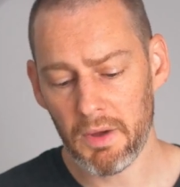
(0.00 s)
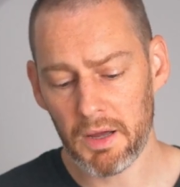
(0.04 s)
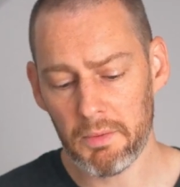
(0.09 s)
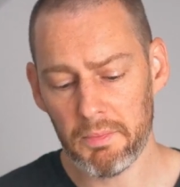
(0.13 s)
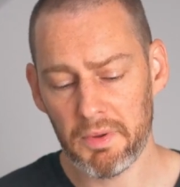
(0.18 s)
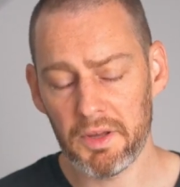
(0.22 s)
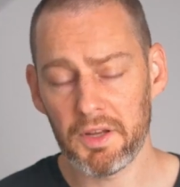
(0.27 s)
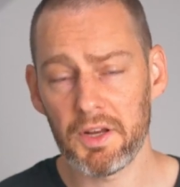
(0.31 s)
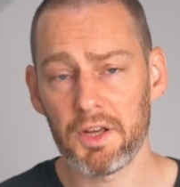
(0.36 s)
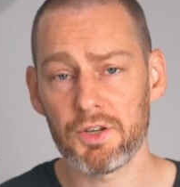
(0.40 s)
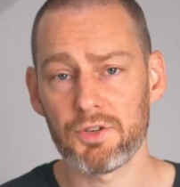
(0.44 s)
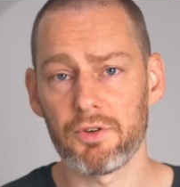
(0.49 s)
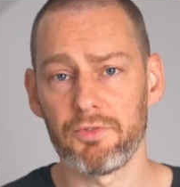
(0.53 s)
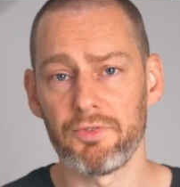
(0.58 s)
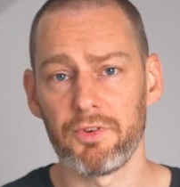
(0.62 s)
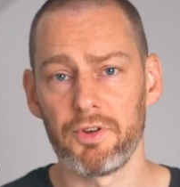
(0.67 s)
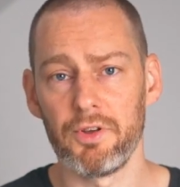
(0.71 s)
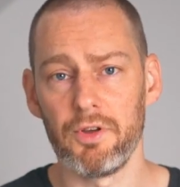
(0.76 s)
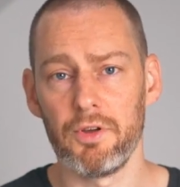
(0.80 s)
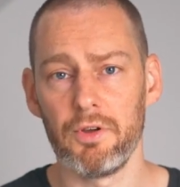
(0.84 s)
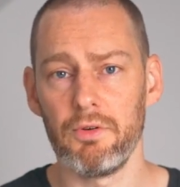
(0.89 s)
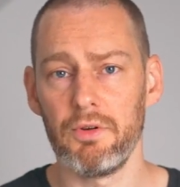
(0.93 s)
might be an issue
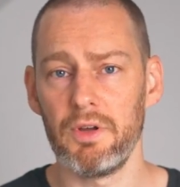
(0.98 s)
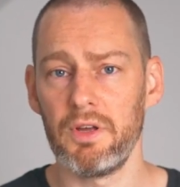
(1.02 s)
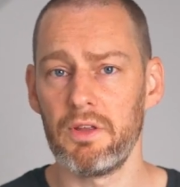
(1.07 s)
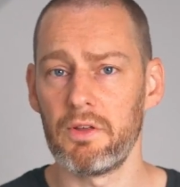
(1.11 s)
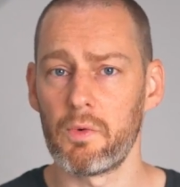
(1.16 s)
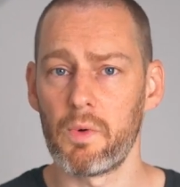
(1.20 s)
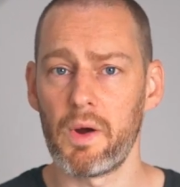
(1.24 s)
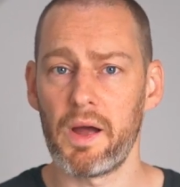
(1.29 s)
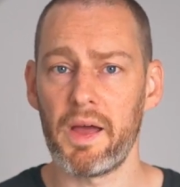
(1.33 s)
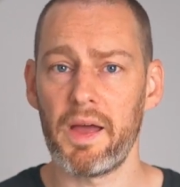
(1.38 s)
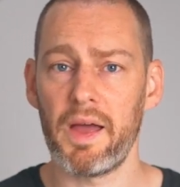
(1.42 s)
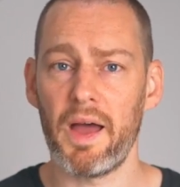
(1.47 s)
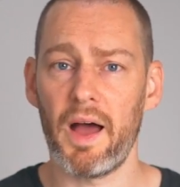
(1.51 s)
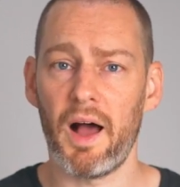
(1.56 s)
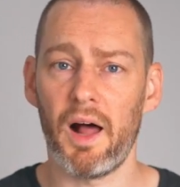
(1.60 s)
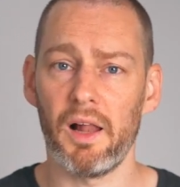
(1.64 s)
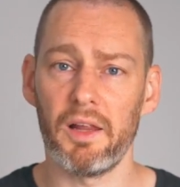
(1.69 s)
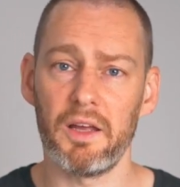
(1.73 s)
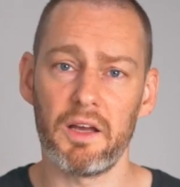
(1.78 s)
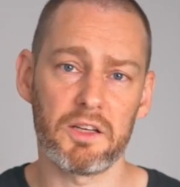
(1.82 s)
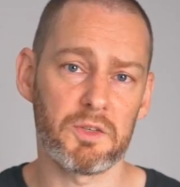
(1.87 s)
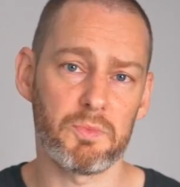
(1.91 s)
for you. Either way,
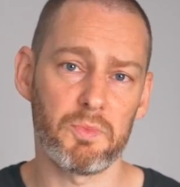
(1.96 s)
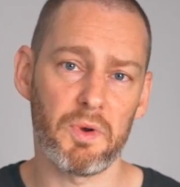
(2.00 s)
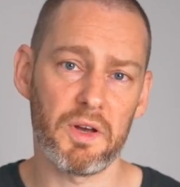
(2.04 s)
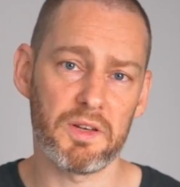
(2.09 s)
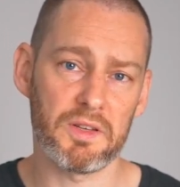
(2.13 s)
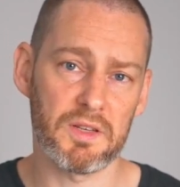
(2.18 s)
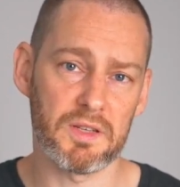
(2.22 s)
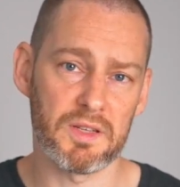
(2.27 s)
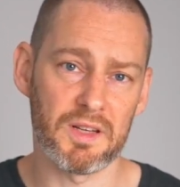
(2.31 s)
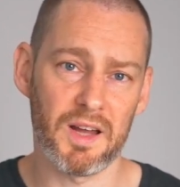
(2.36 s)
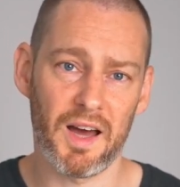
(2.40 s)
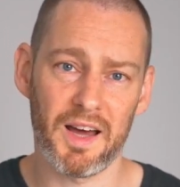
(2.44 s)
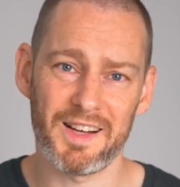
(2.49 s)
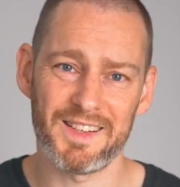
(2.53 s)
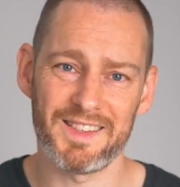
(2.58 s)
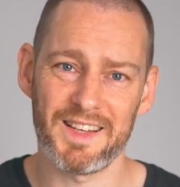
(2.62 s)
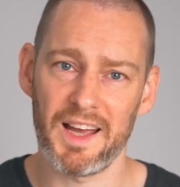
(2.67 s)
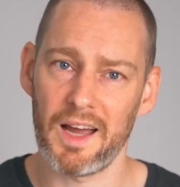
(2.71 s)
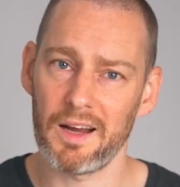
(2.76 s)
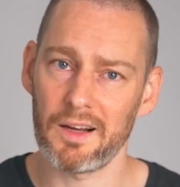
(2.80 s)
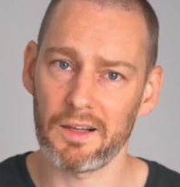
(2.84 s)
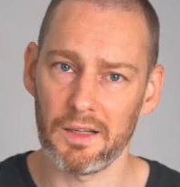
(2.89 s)
AliExpress is not
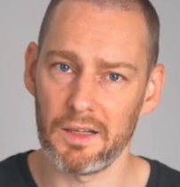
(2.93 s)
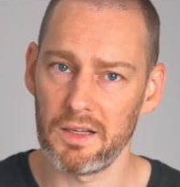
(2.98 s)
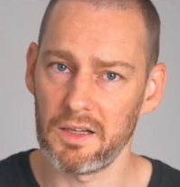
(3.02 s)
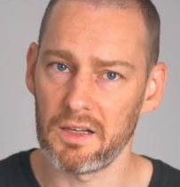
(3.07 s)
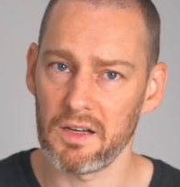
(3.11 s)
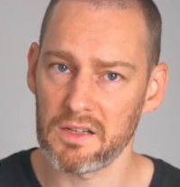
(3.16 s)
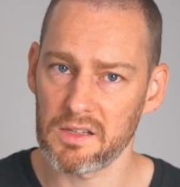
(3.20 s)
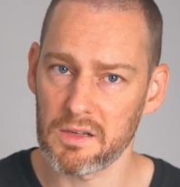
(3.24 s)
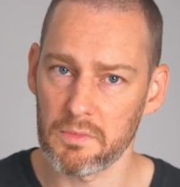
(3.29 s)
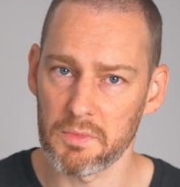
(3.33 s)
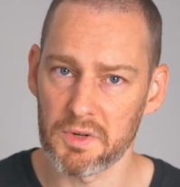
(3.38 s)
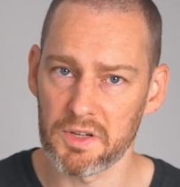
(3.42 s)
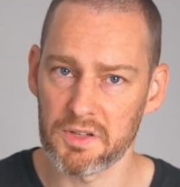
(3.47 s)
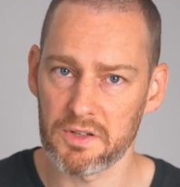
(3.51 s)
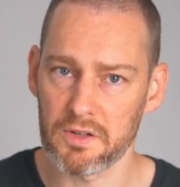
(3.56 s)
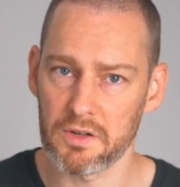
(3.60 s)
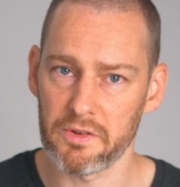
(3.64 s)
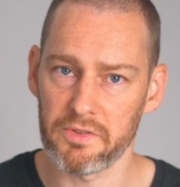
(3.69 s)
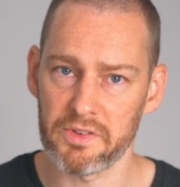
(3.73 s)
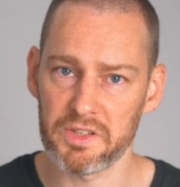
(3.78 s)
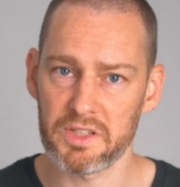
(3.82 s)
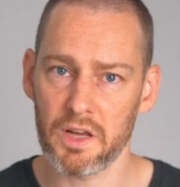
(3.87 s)
exactly customer
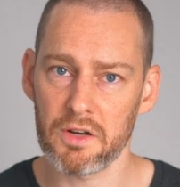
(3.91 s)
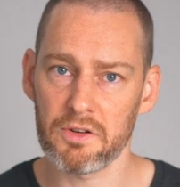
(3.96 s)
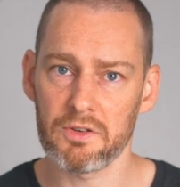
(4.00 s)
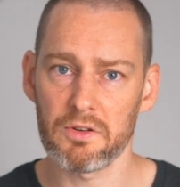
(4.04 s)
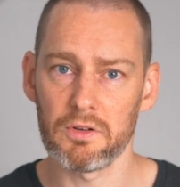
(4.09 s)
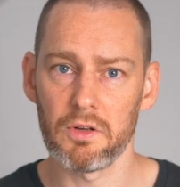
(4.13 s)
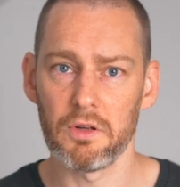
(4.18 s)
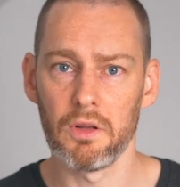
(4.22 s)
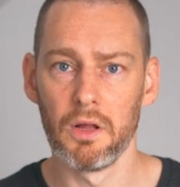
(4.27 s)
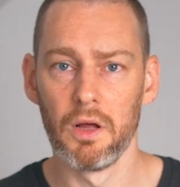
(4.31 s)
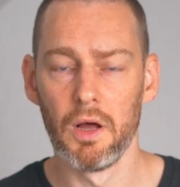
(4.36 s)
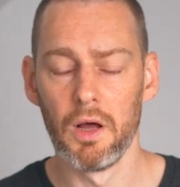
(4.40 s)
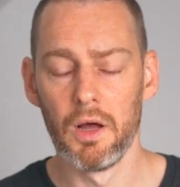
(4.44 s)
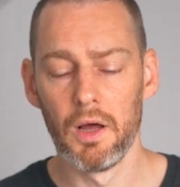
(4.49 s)
service central.